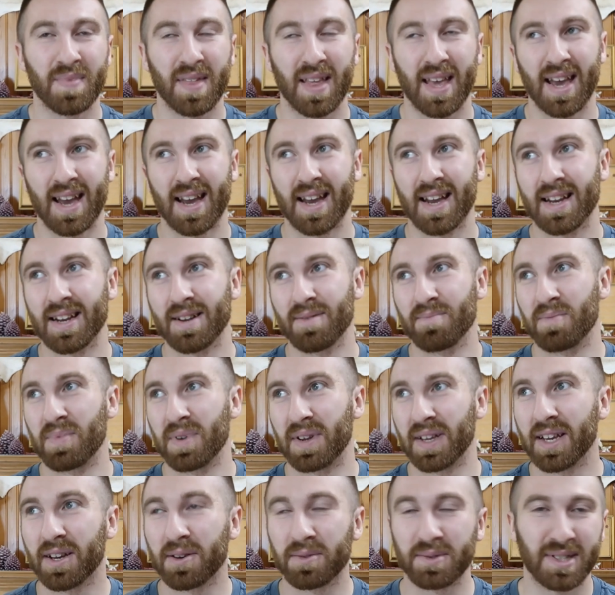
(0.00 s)
and
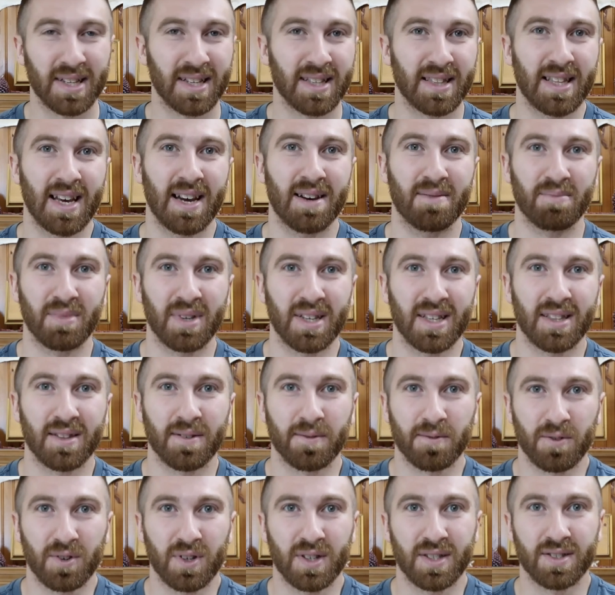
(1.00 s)
been able to get that meat in the
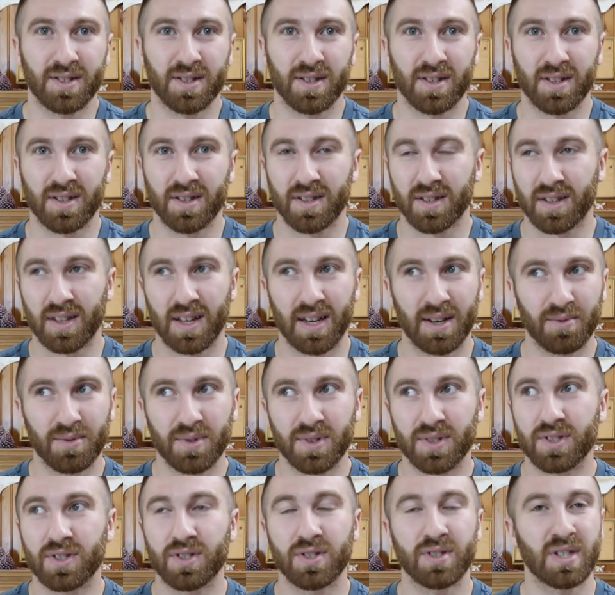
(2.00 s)
freezer. That
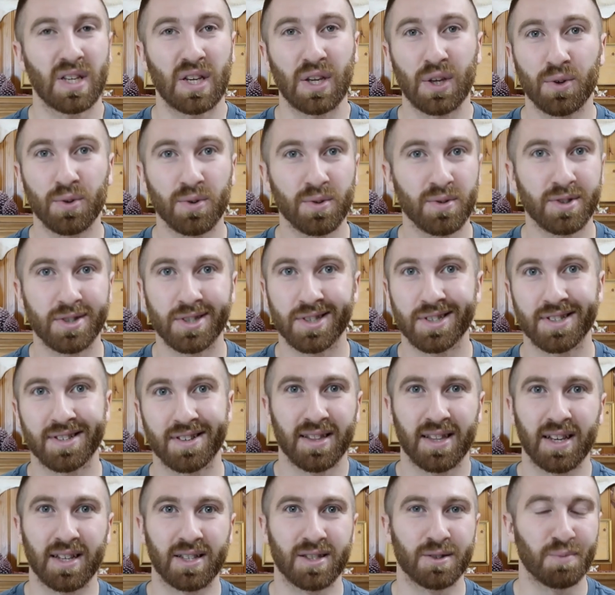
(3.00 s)
was just huge.
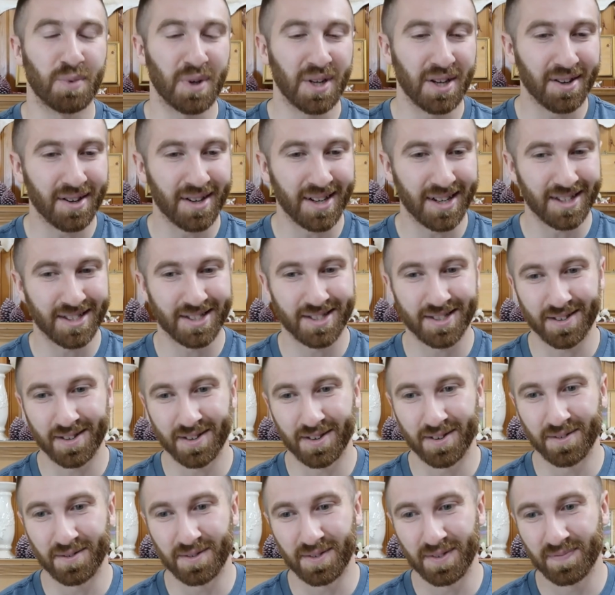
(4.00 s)
The experience
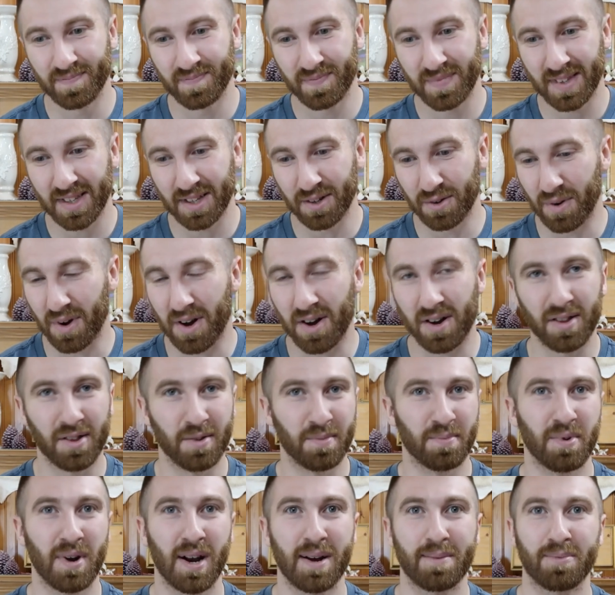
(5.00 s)
of, you know, all the
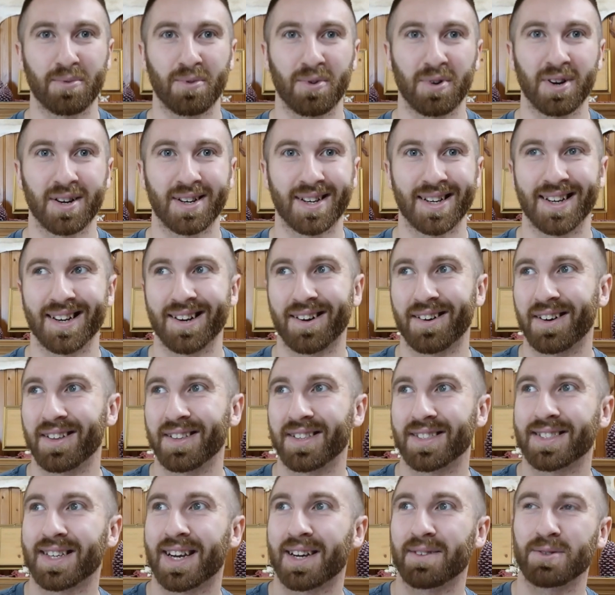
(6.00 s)
prep work and all
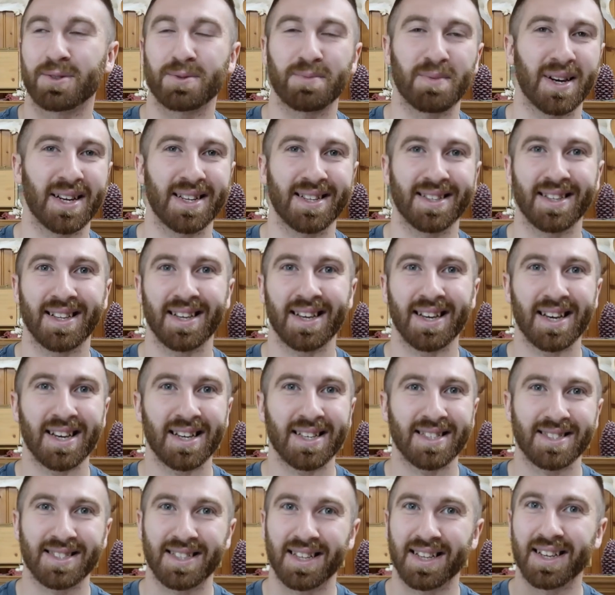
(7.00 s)
the time spent
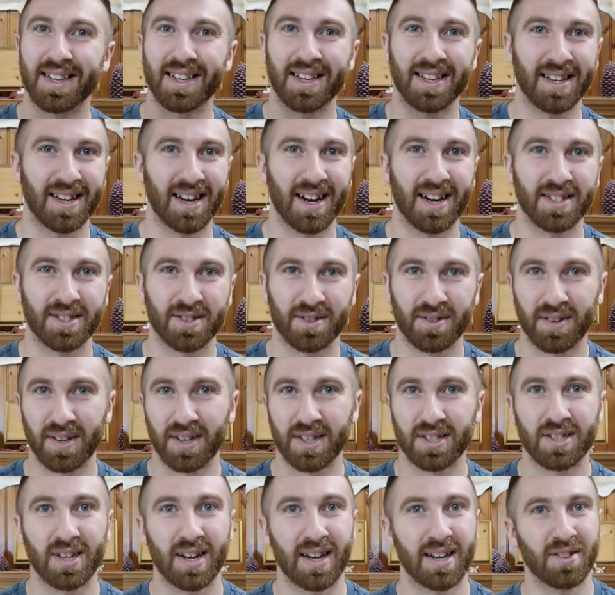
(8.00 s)
sitting in God's
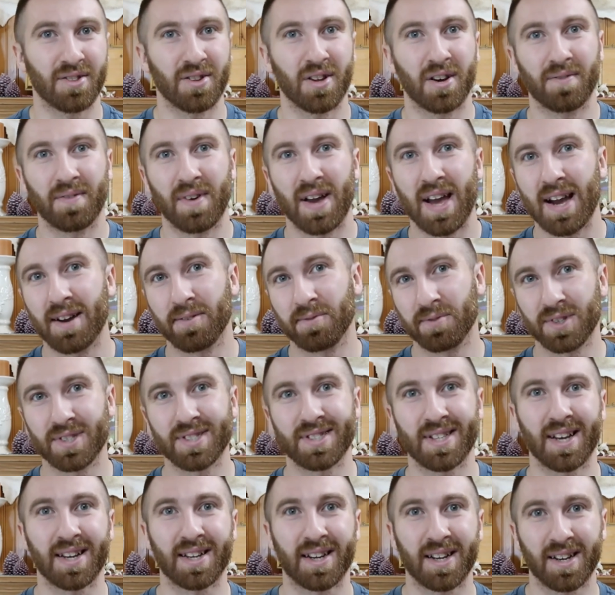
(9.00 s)
creation, I love every
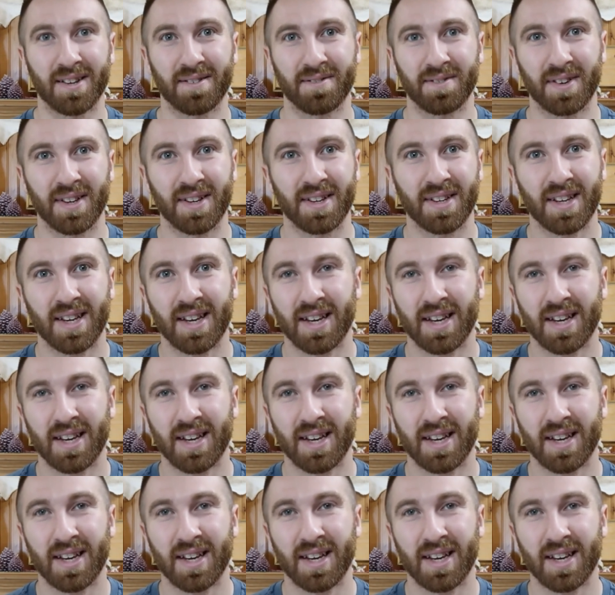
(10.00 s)
second of it.